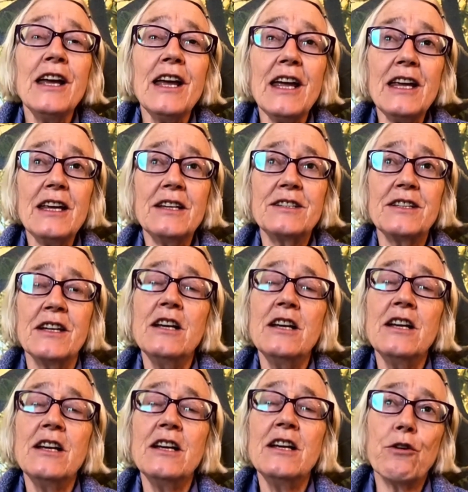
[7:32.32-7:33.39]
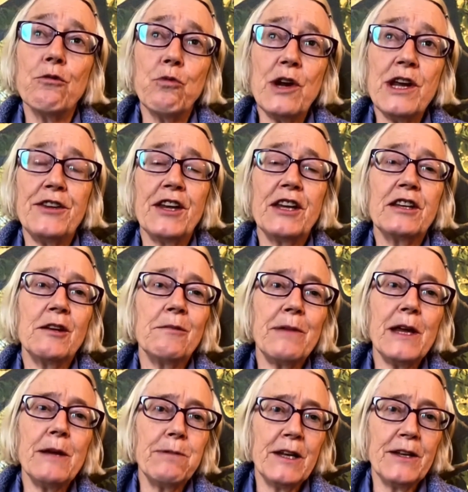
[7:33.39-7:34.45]
is that we think that
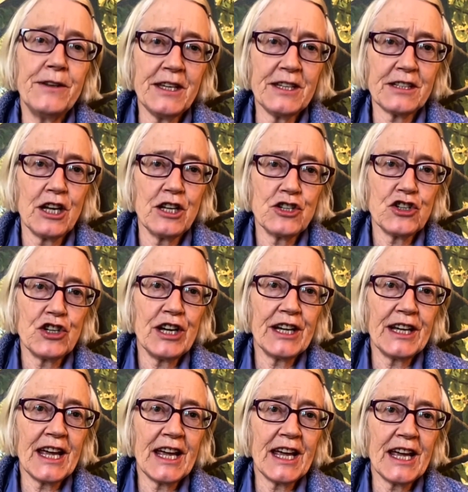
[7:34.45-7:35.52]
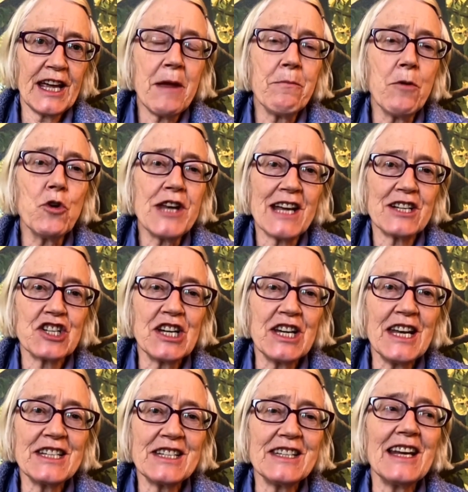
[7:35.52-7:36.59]
people in this country are getting a bit more
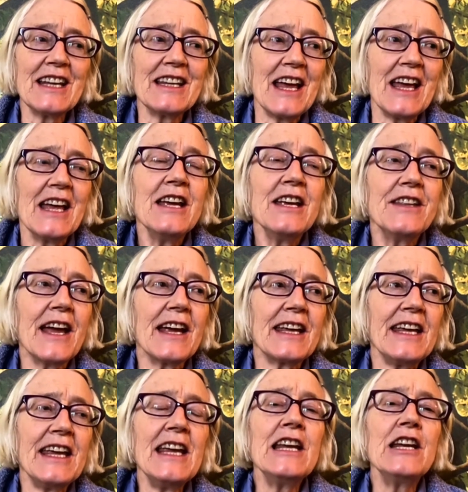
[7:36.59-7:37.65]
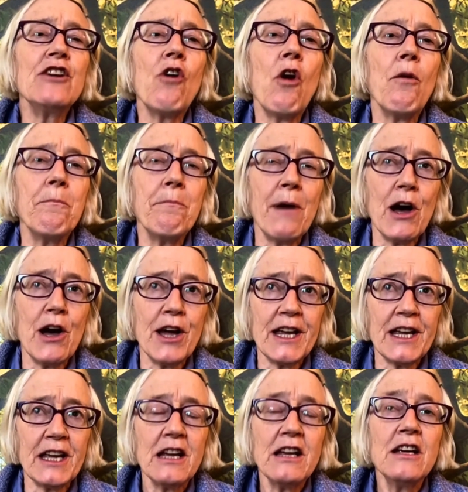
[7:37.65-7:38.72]
nationalistic. They're keener on
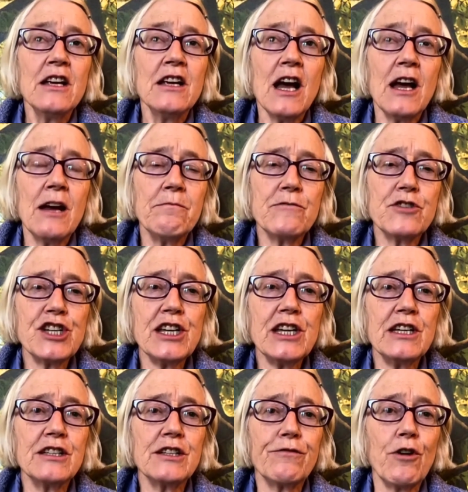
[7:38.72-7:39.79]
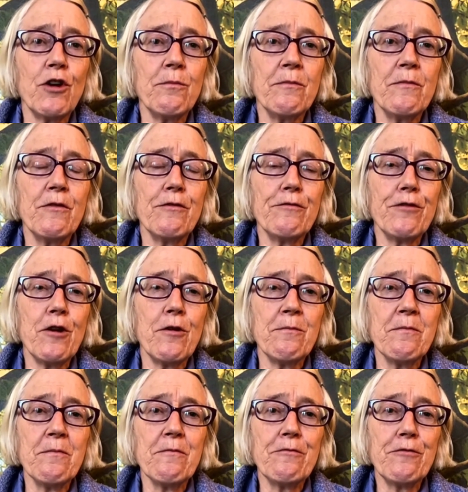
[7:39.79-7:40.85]
buying cheese
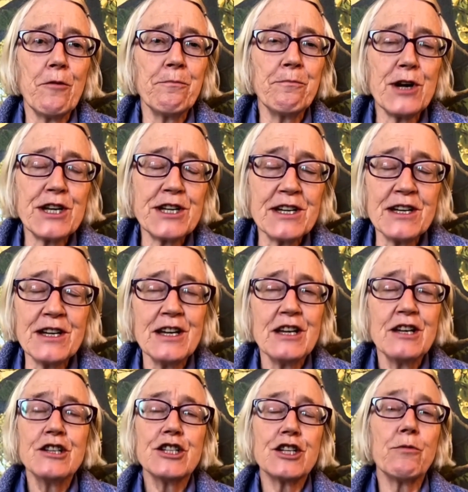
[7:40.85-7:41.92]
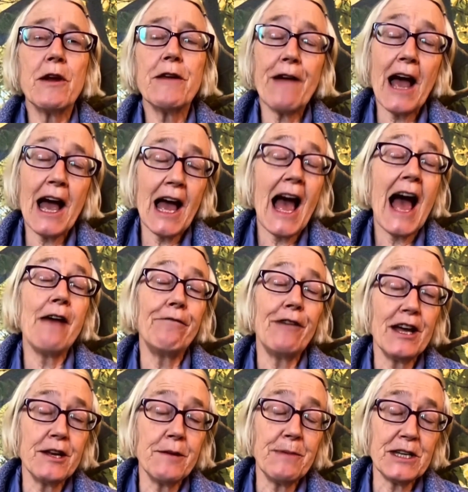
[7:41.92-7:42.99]
from Britain. So we've
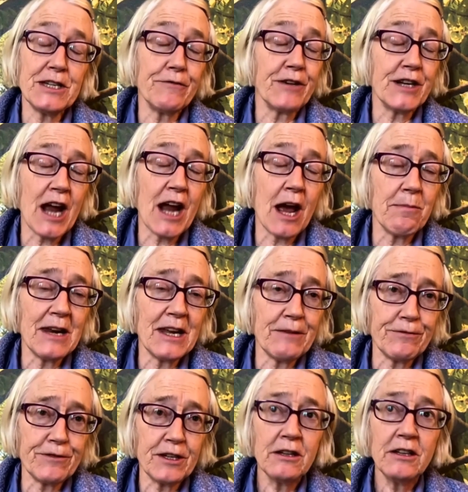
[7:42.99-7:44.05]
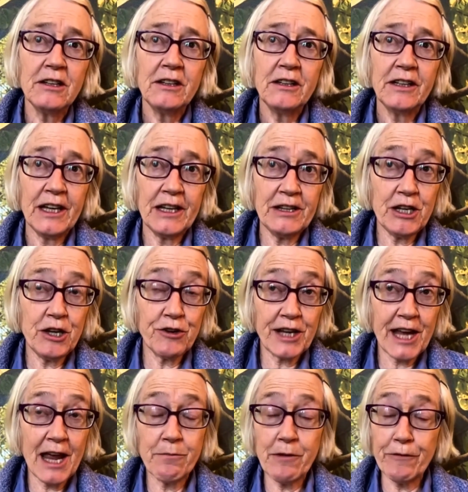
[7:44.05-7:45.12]
had a bit of an uplift in the
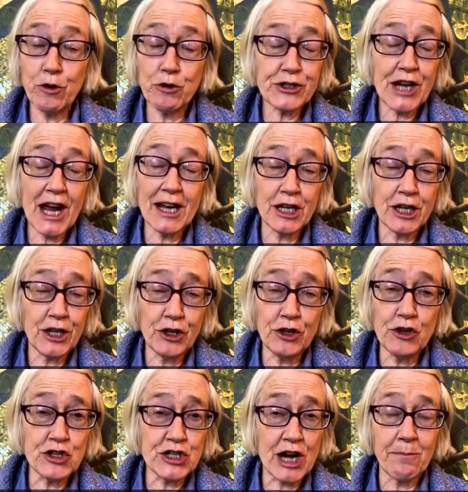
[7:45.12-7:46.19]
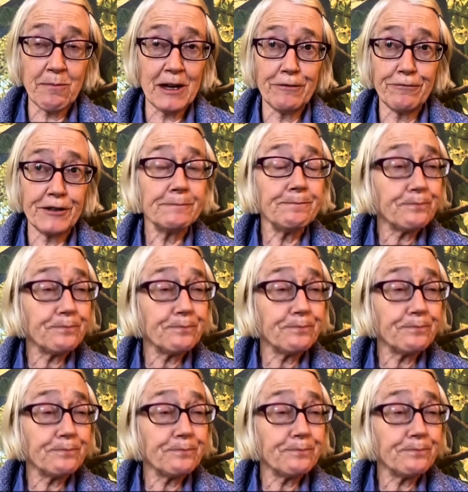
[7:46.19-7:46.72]
UK. We've also had a huge uplift